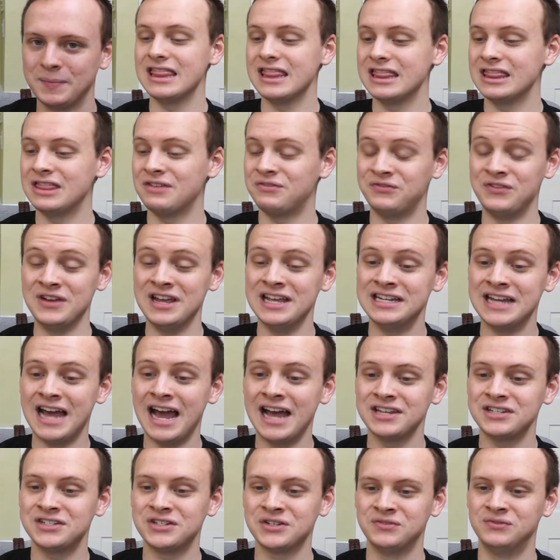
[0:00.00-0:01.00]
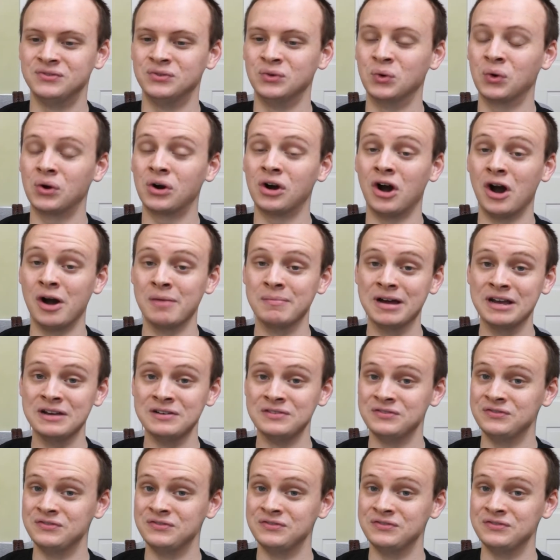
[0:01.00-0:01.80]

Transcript: The Fantastic Four are my